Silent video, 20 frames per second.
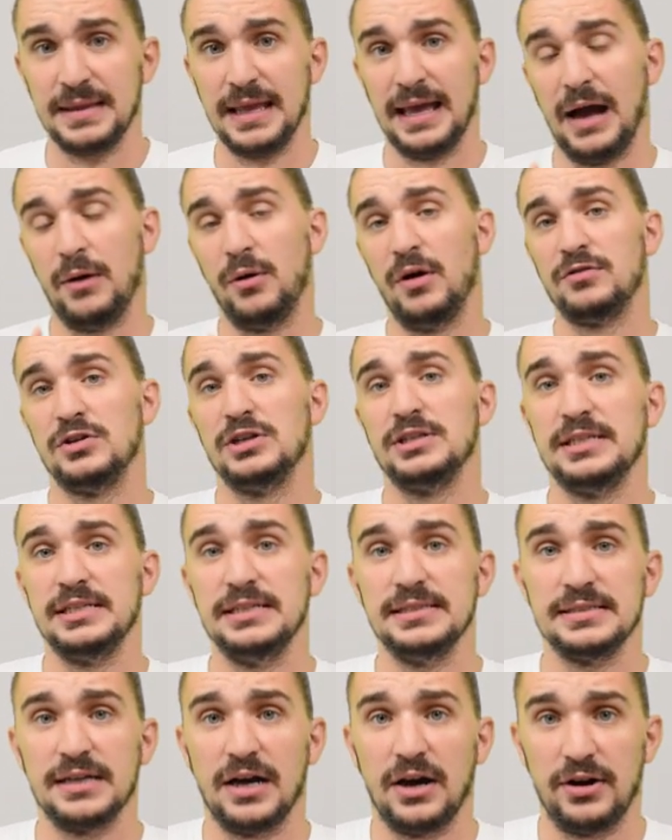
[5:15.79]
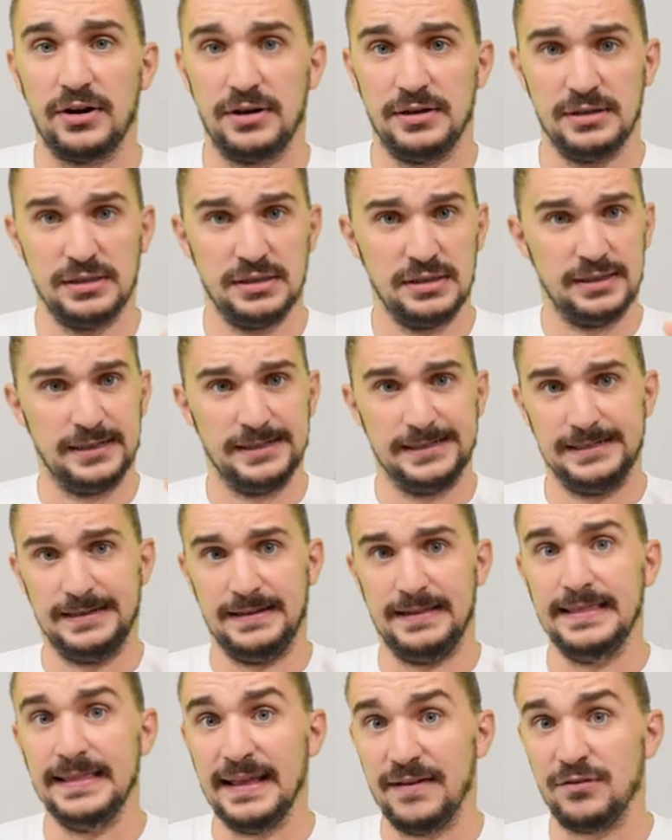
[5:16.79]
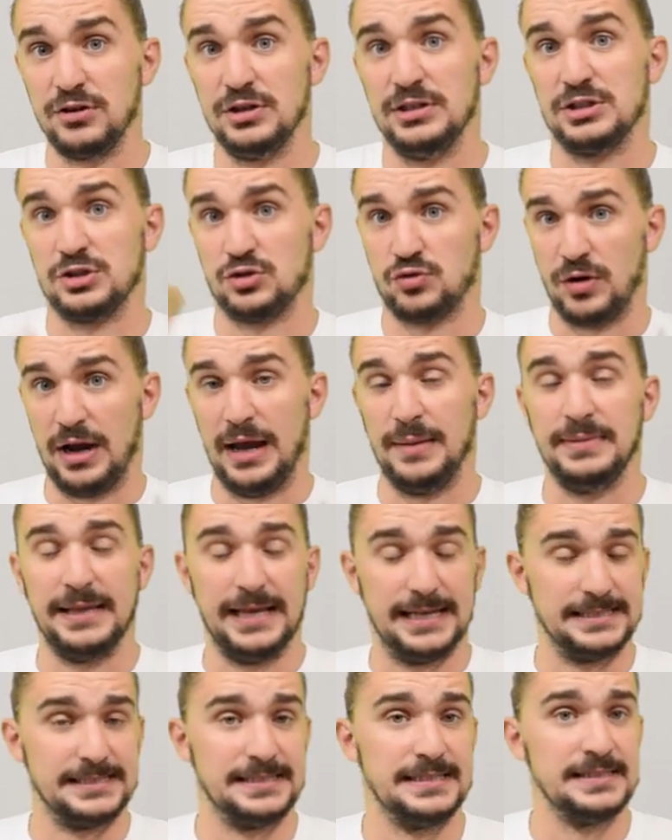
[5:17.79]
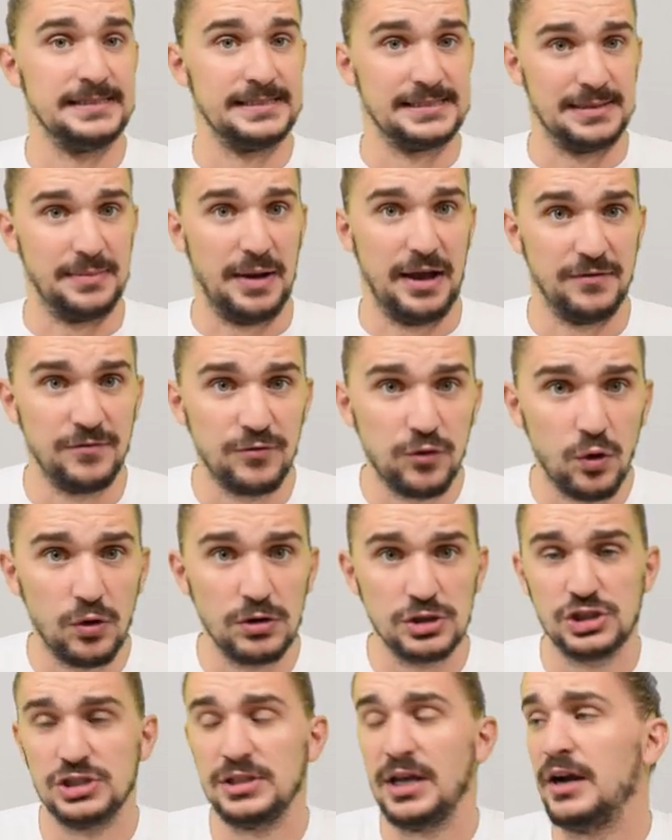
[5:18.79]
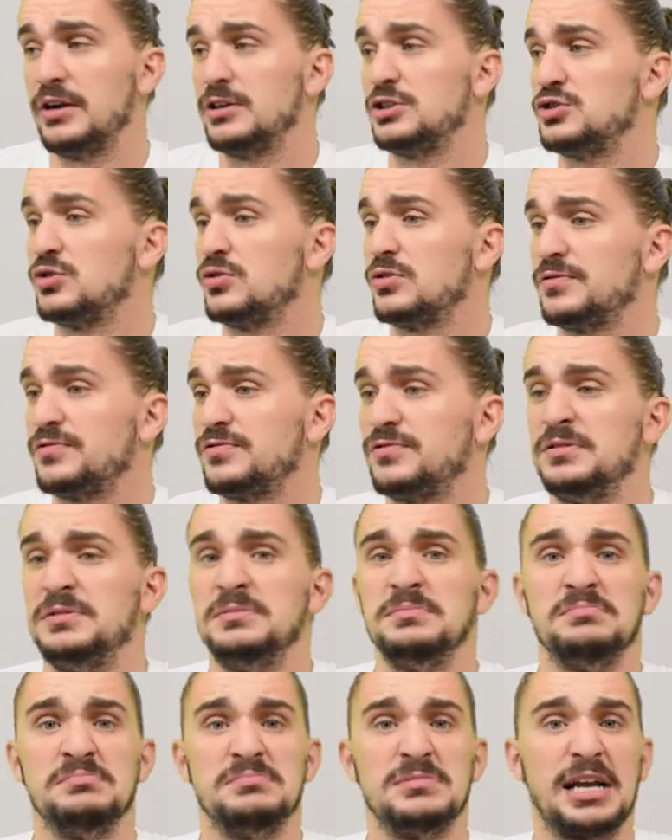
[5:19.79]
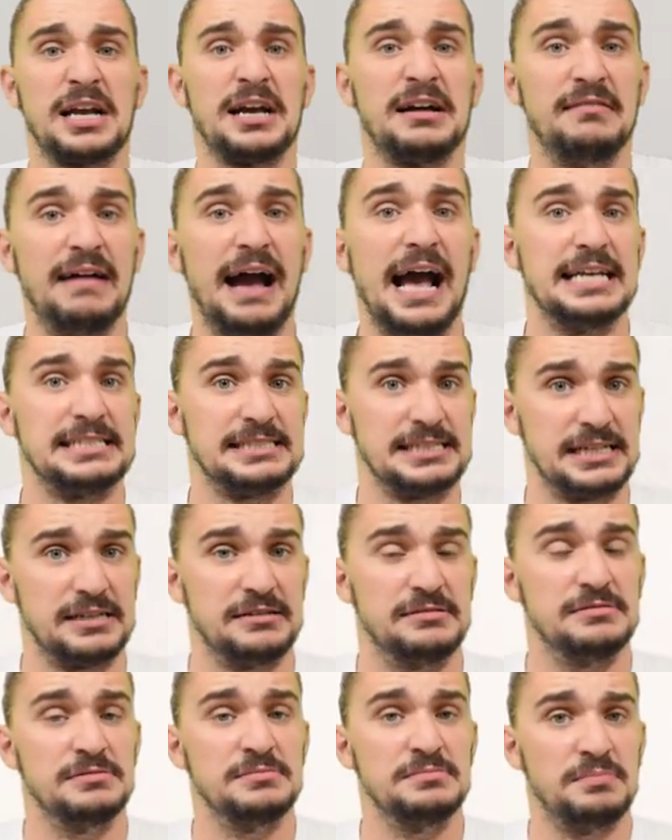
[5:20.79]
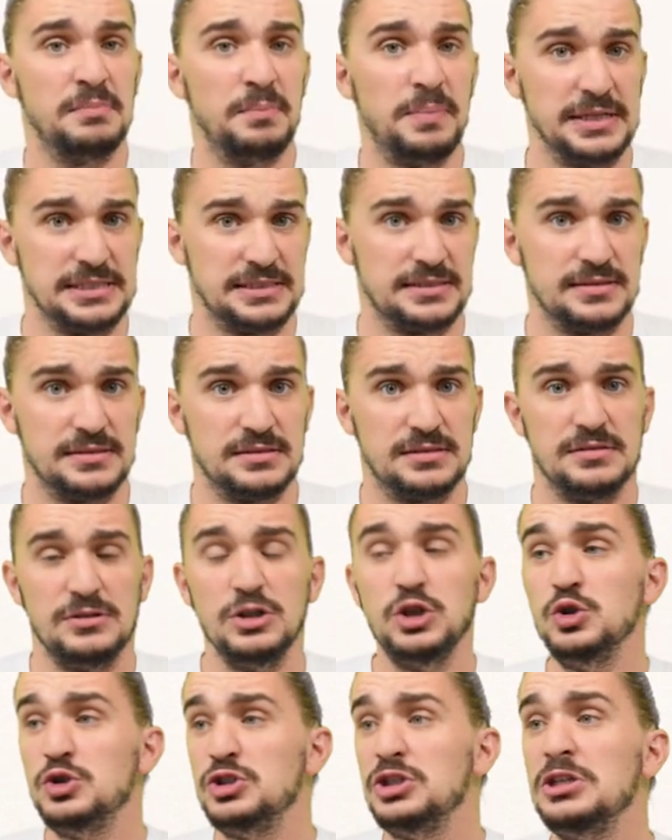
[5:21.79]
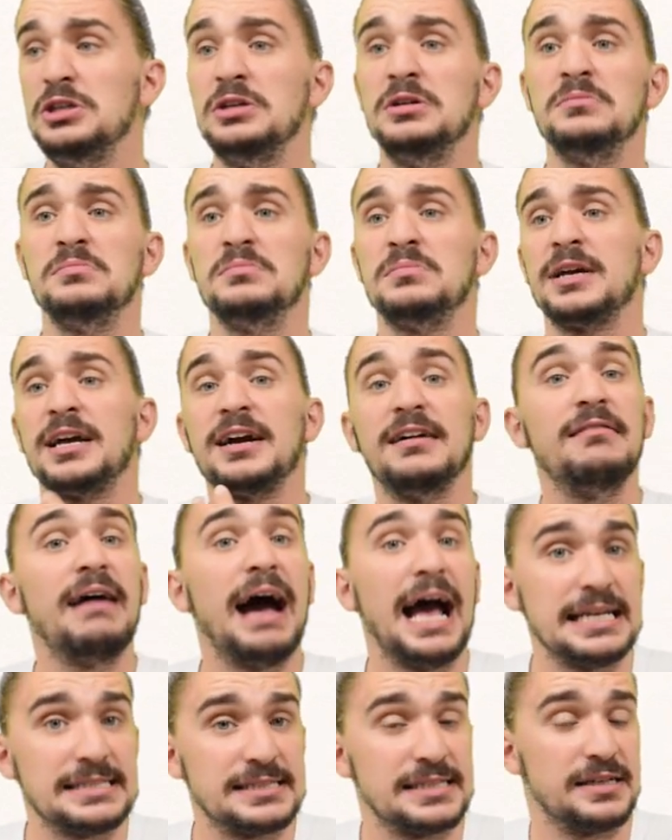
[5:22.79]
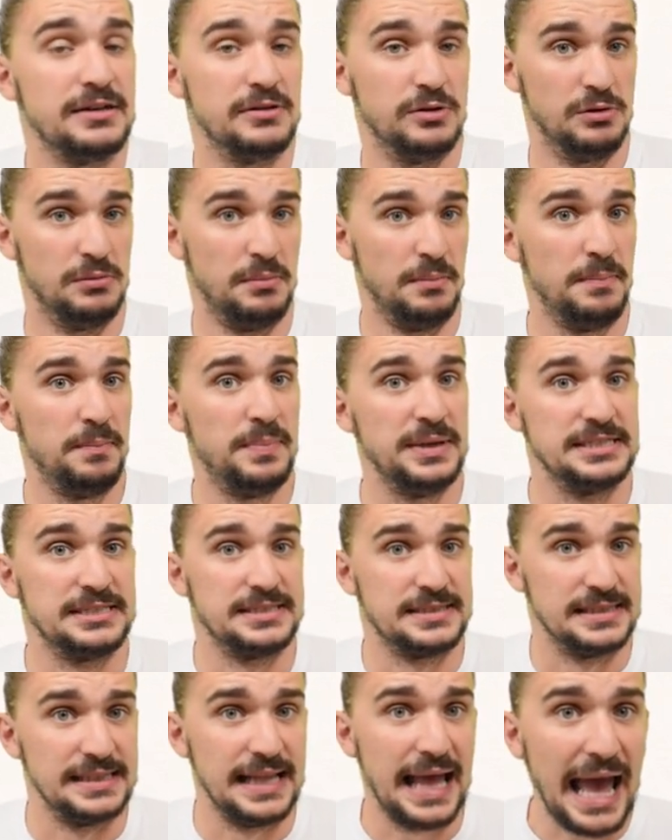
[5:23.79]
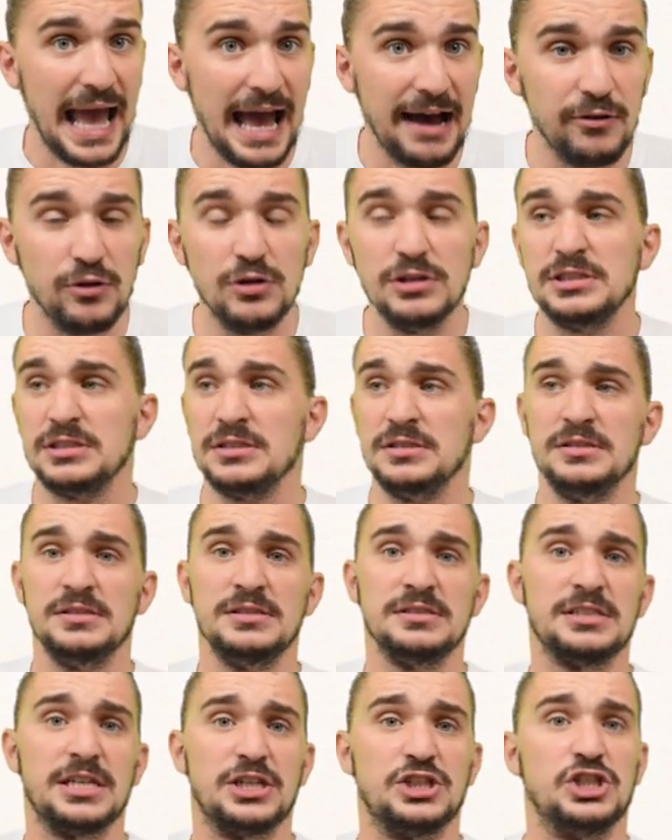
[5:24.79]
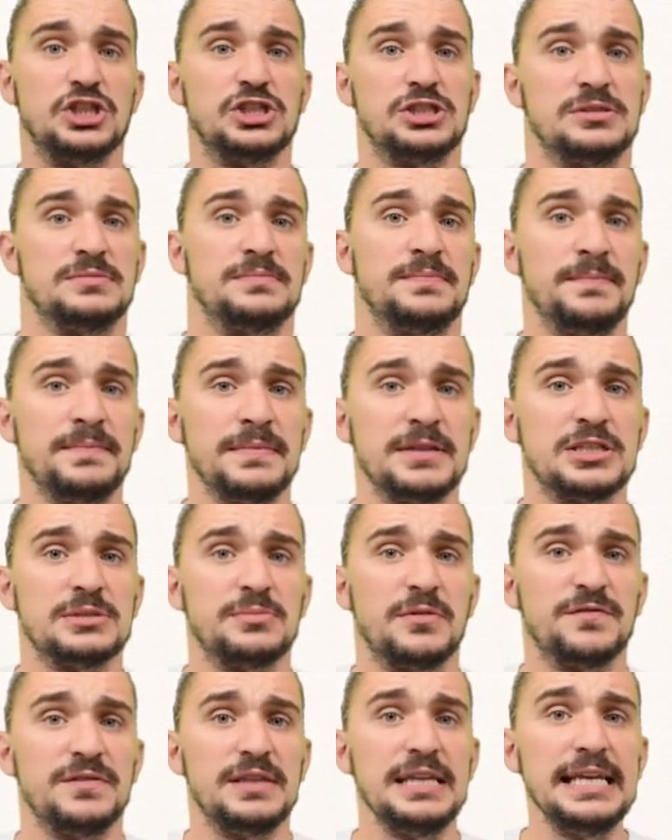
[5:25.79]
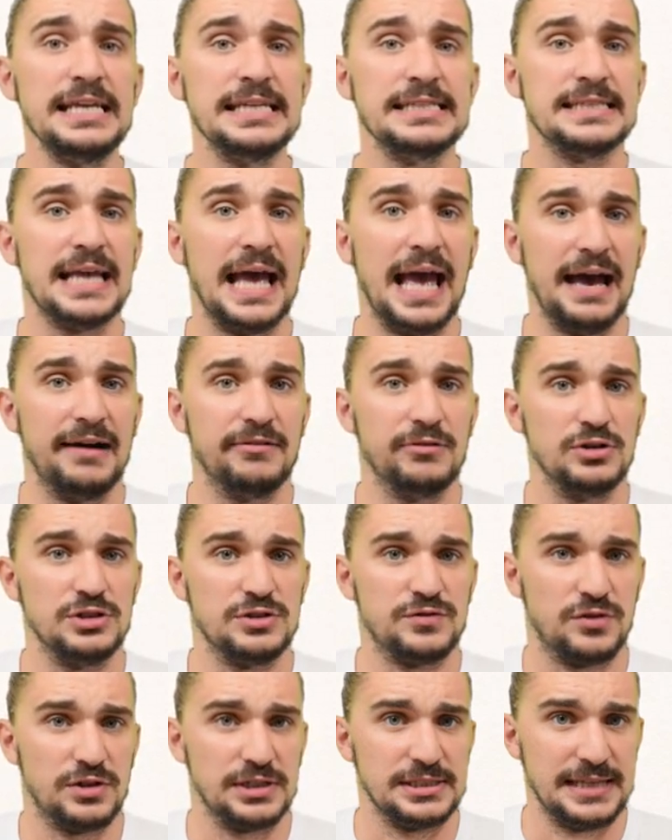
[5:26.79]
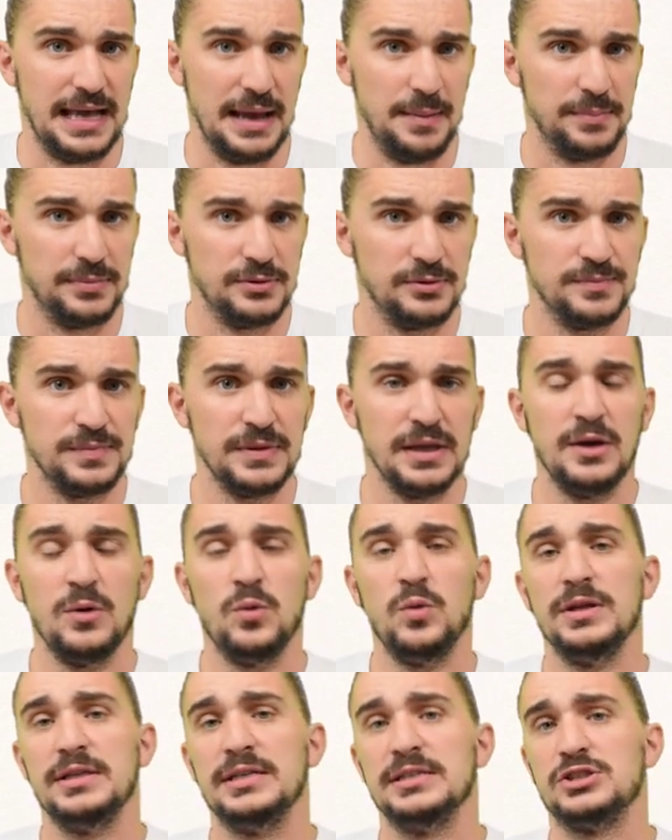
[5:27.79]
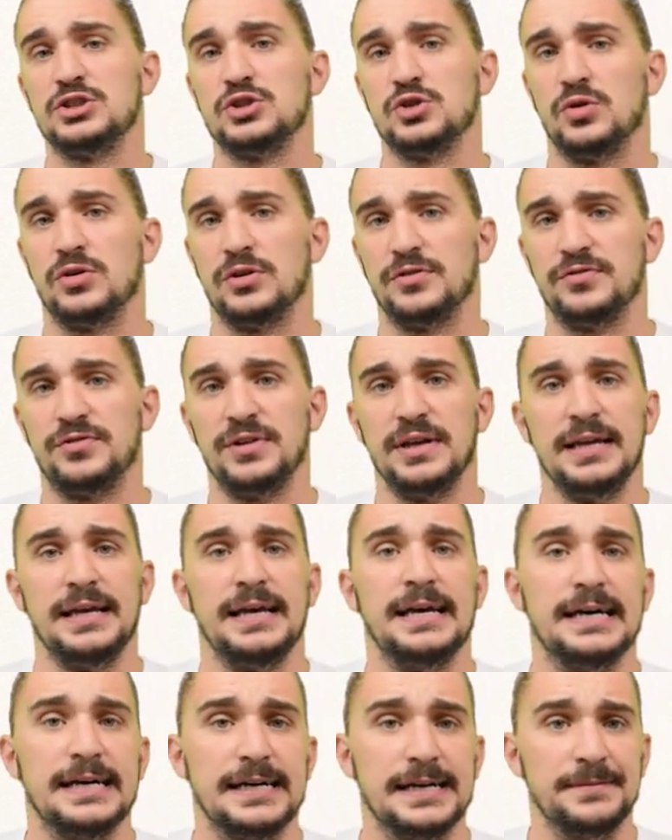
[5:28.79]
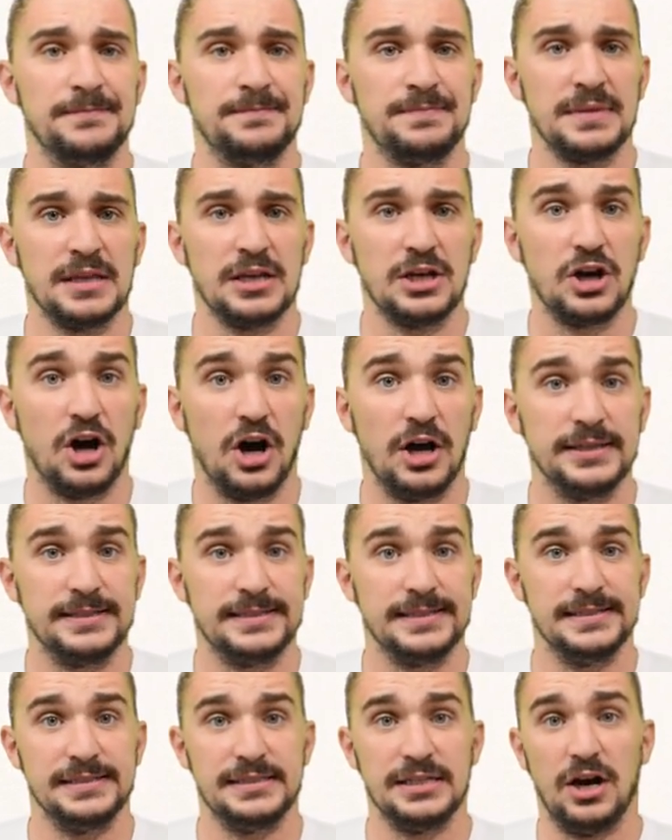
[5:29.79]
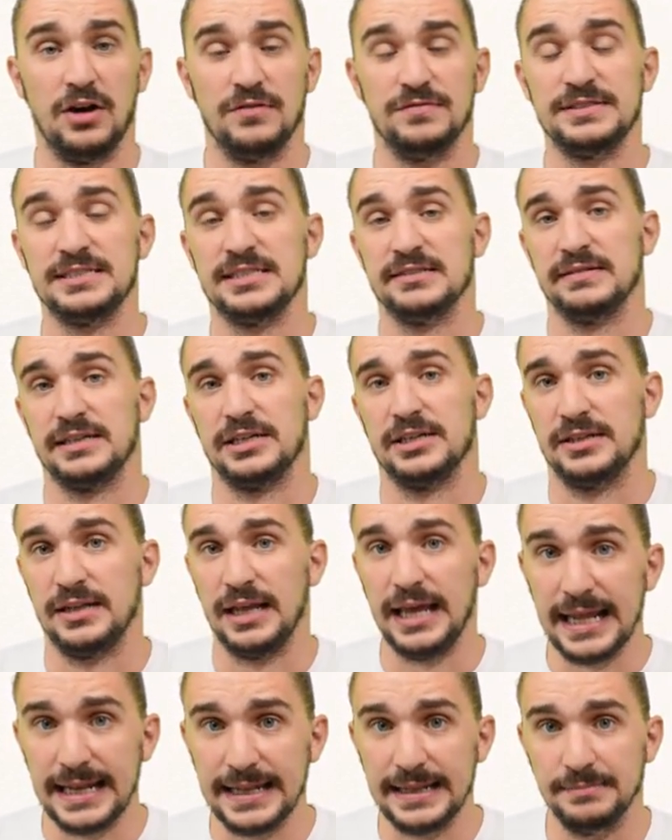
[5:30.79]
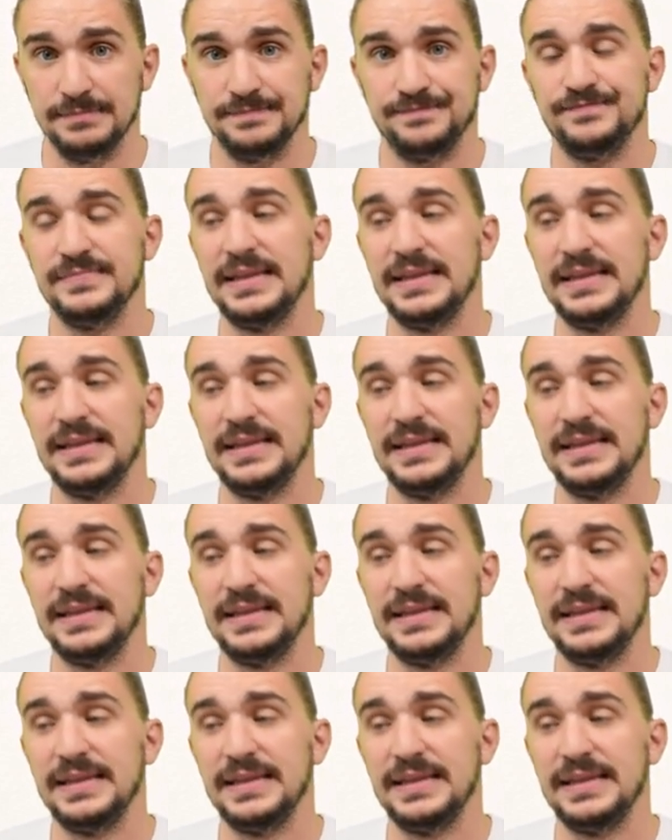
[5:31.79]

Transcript: However, these are never described as semi-forged. They are sort of the classical pistons using classical piston alloys, such as some of these alloys, for example, with this sort of content of silicon in them.